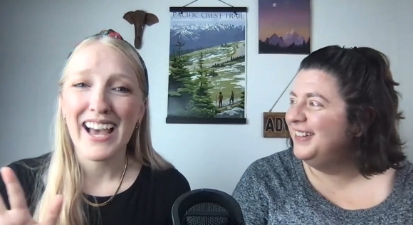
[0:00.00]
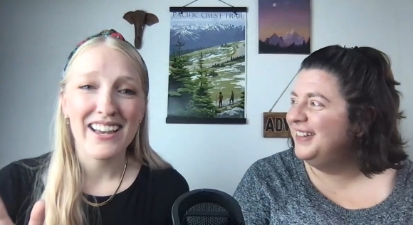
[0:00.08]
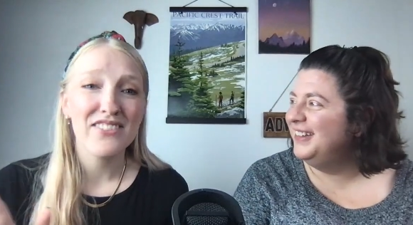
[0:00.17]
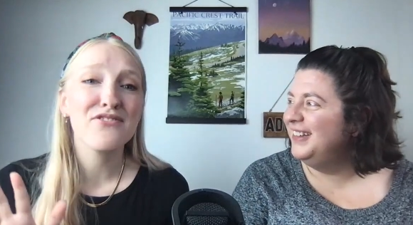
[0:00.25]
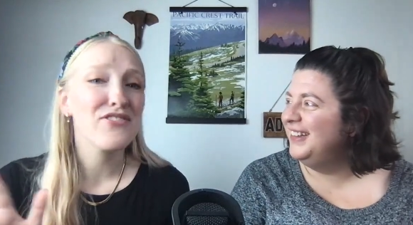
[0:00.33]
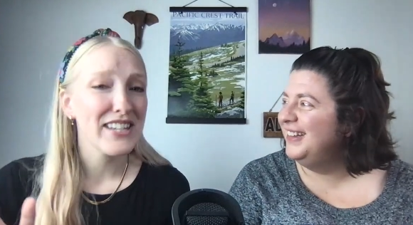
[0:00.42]

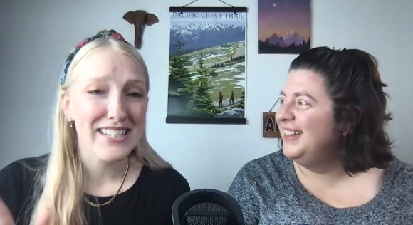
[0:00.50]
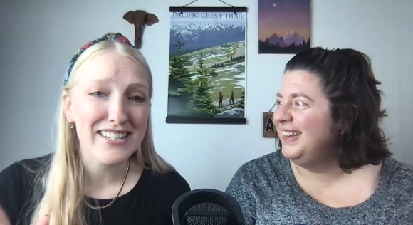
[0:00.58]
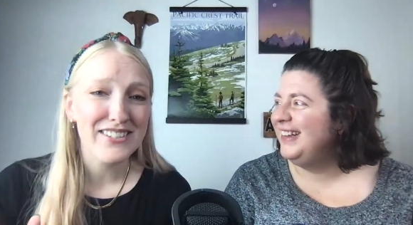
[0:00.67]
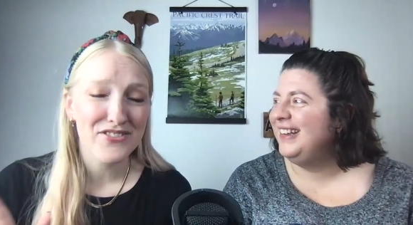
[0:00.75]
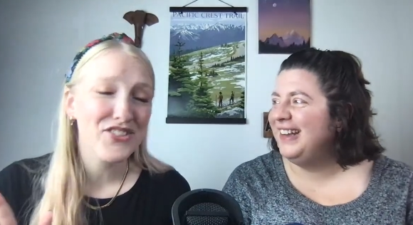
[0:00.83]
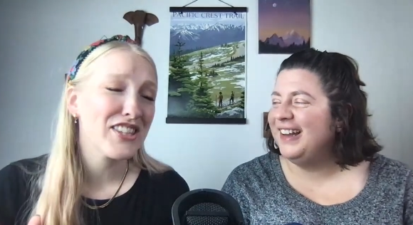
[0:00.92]
Speaker 1: fit
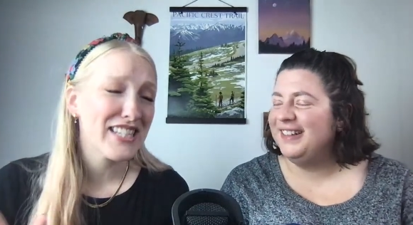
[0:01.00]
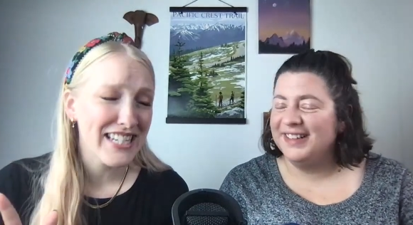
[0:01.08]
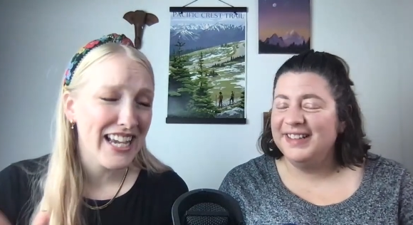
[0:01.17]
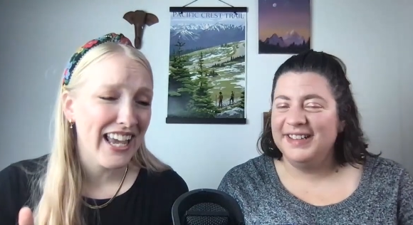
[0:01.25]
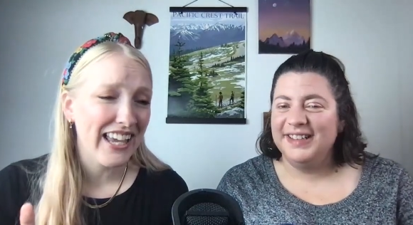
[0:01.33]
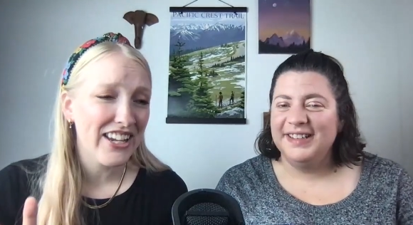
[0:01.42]
for
Speaker 2: the
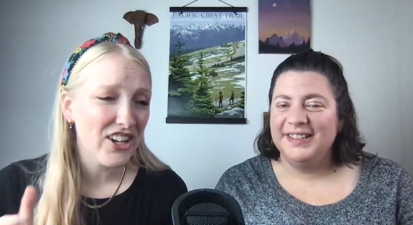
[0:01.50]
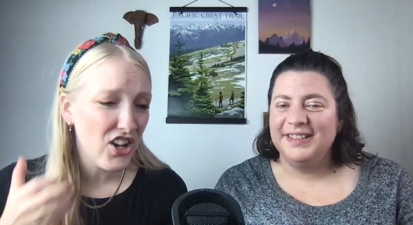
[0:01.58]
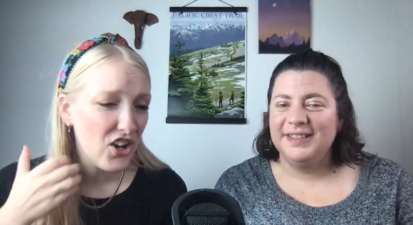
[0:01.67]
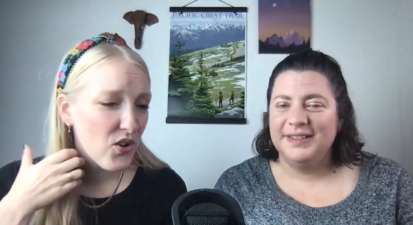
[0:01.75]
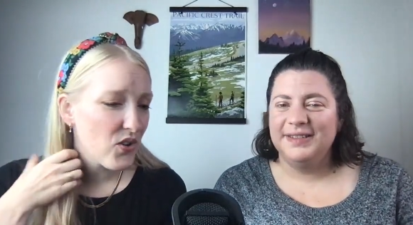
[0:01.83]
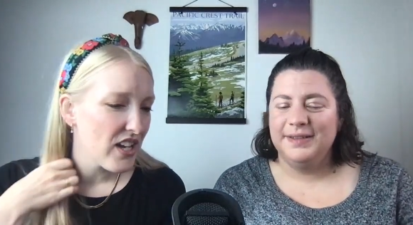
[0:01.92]
day, you
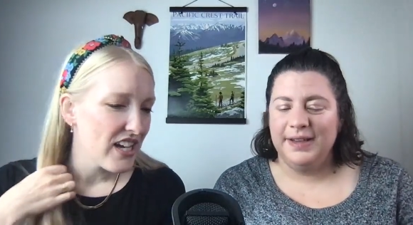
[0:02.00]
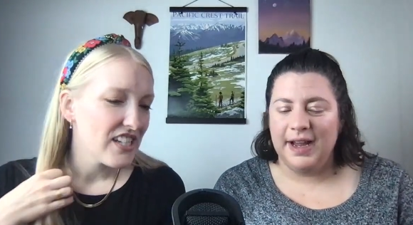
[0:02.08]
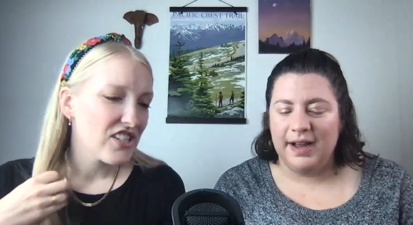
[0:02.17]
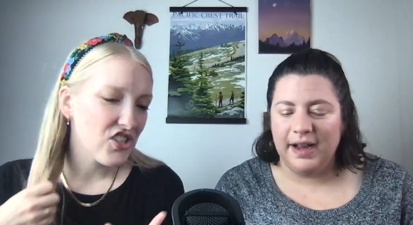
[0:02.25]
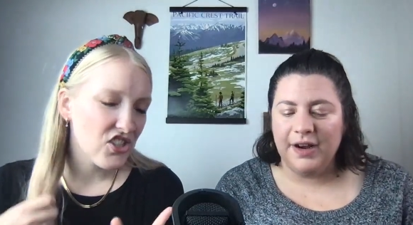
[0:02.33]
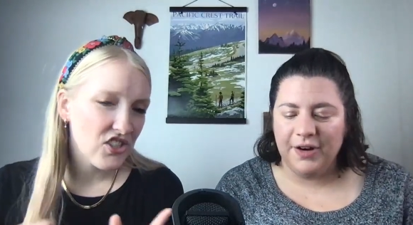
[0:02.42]
know?
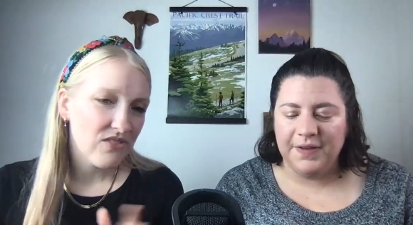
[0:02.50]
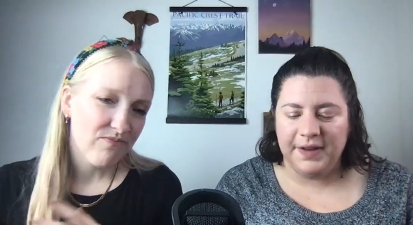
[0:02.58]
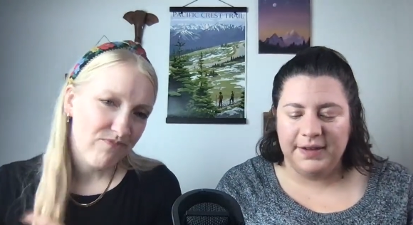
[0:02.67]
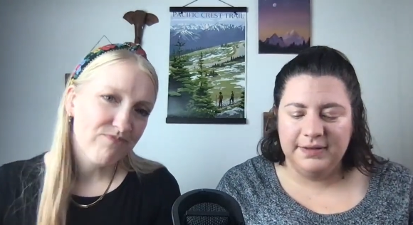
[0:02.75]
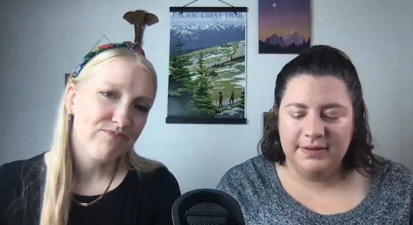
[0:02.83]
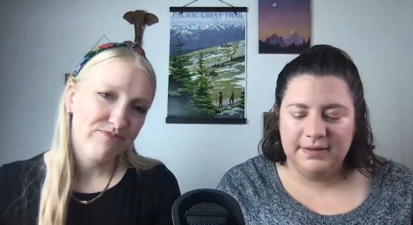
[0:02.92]
Yeah, I agree with
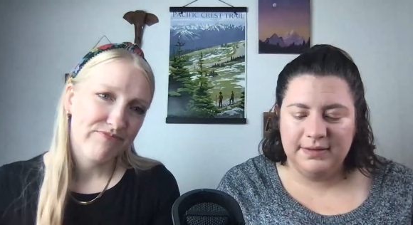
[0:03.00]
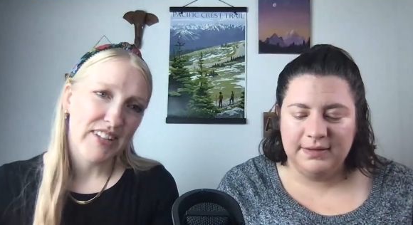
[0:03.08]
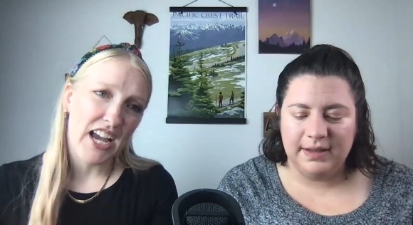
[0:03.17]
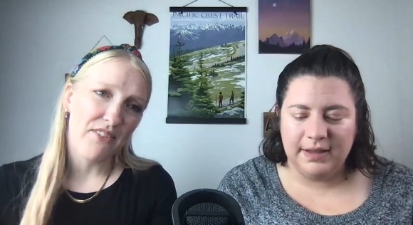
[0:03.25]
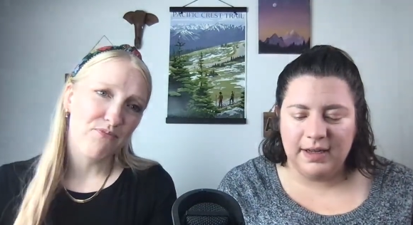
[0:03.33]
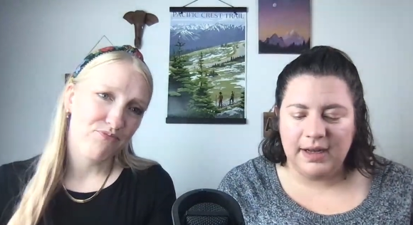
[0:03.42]
that.
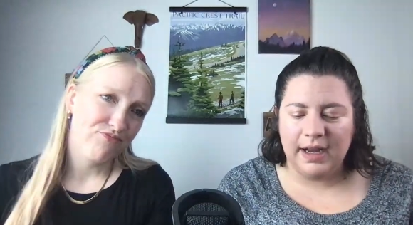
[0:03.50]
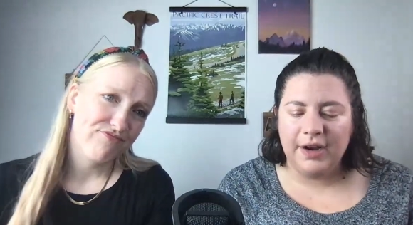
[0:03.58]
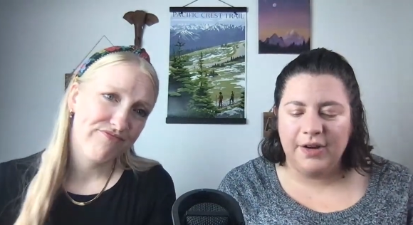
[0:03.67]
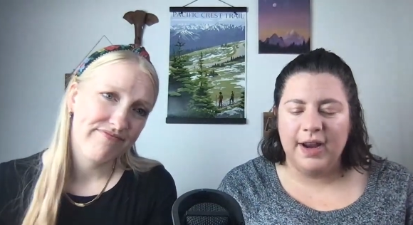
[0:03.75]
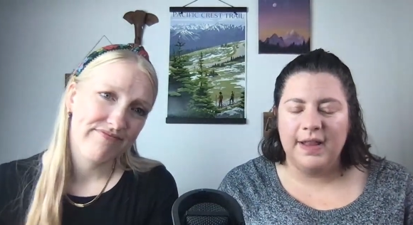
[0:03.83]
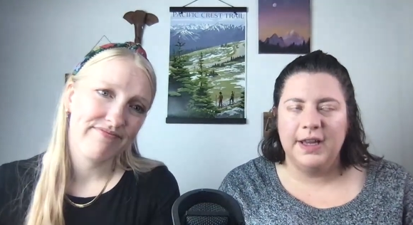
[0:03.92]
Yeah. I
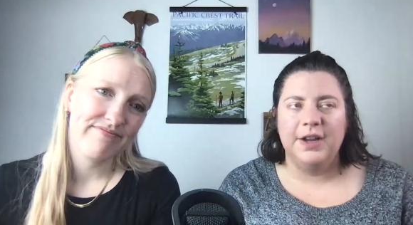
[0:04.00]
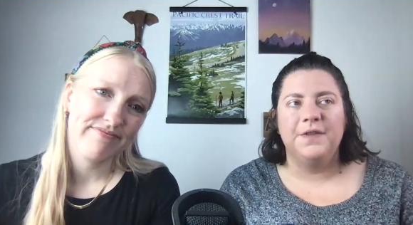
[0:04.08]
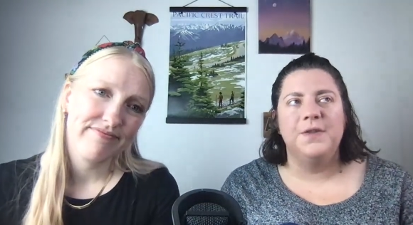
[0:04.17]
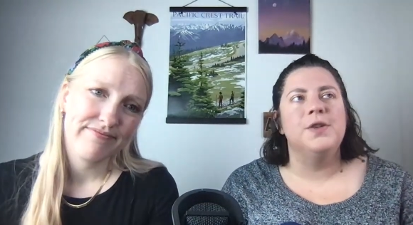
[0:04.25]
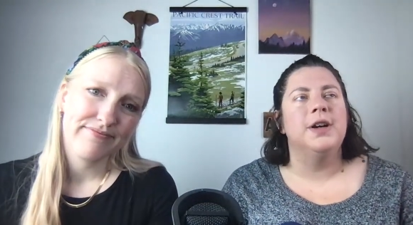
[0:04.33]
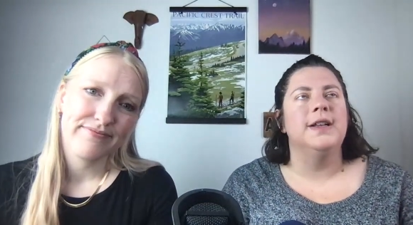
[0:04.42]
agree. I think a
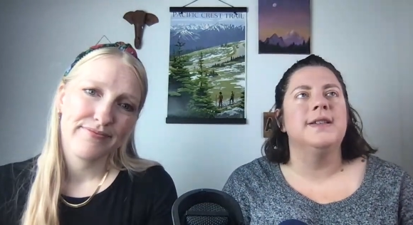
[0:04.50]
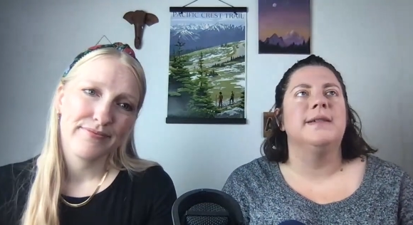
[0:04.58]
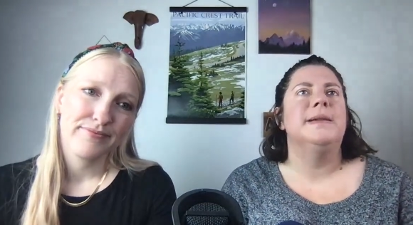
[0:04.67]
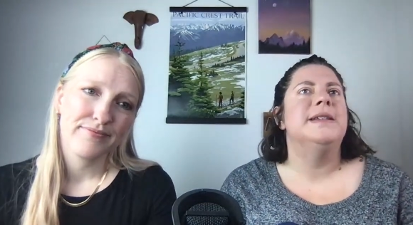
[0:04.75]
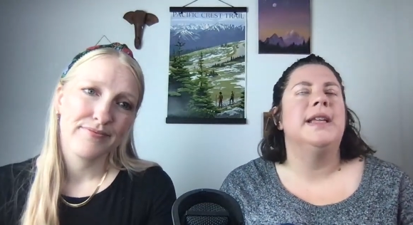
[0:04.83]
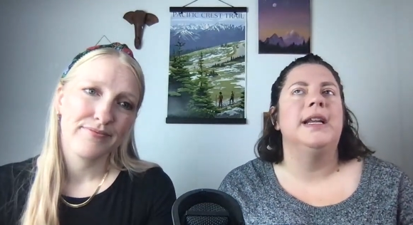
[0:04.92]
4 is
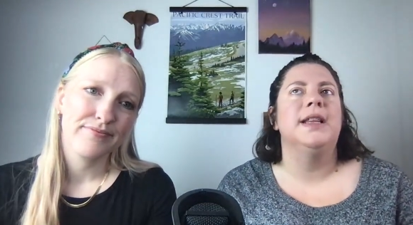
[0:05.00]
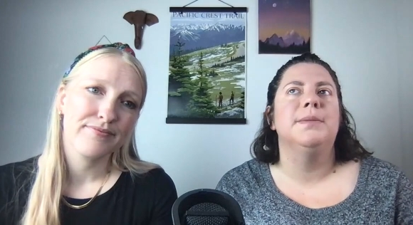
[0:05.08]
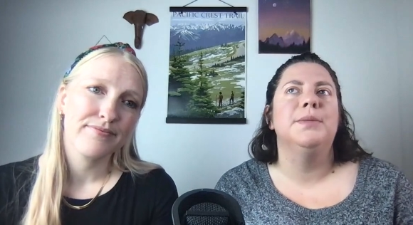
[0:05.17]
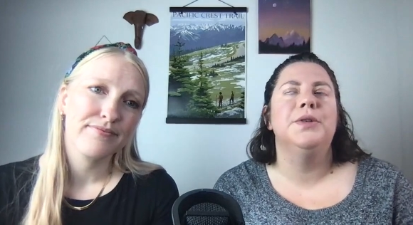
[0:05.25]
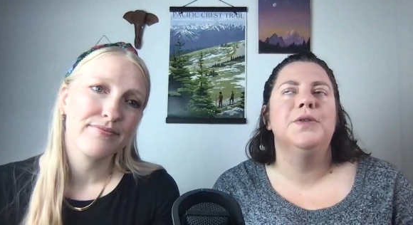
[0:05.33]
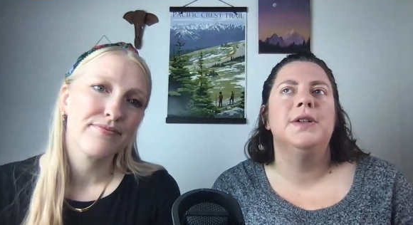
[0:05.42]
going to be setting the
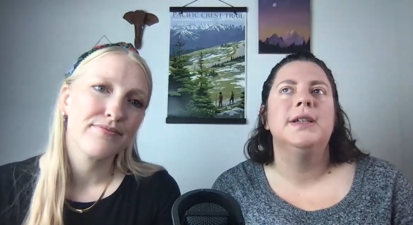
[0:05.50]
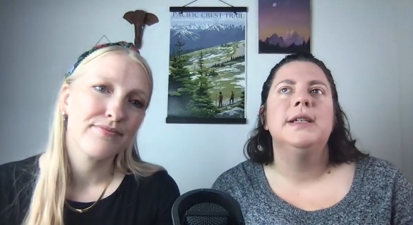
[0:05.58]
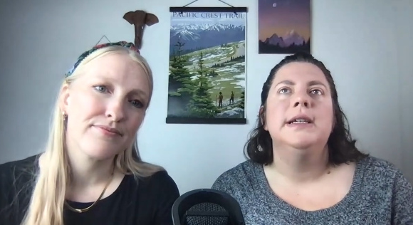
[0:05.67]
mood.